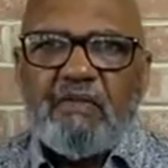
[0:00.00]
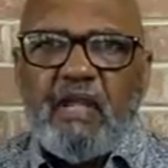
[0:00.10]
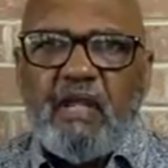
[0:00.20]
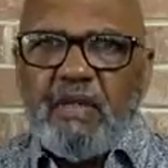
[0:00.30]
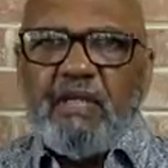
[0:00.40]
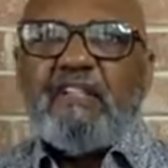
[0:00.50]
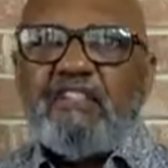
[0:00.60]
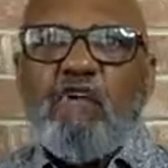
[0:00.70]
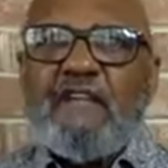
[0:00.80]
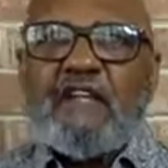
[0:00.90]
But in this
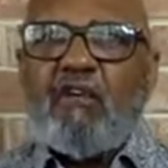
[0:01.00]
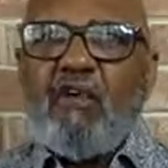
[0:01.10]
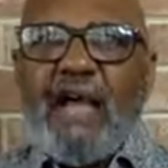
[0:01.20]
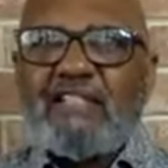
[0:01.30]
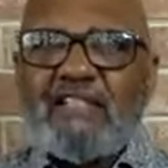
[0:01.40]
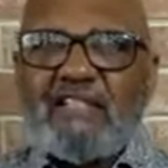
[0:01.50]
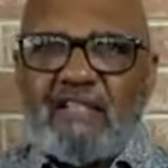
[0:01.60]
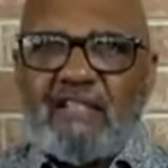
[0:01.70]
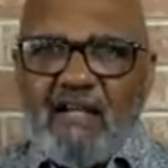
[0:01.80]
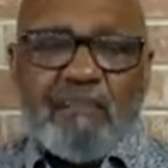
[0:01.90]
COVID crisis,
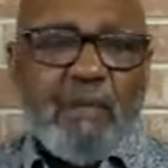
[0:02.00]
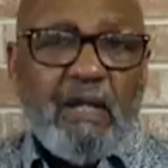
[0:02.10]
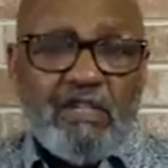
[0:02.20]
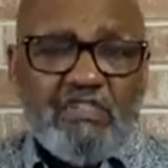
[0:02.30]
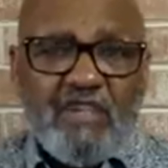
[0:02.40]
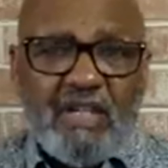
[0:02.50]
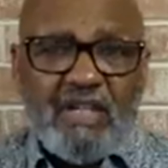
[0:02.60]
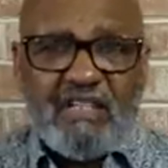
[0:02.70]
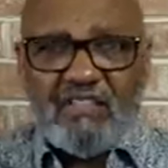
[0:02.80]
that's being restricted.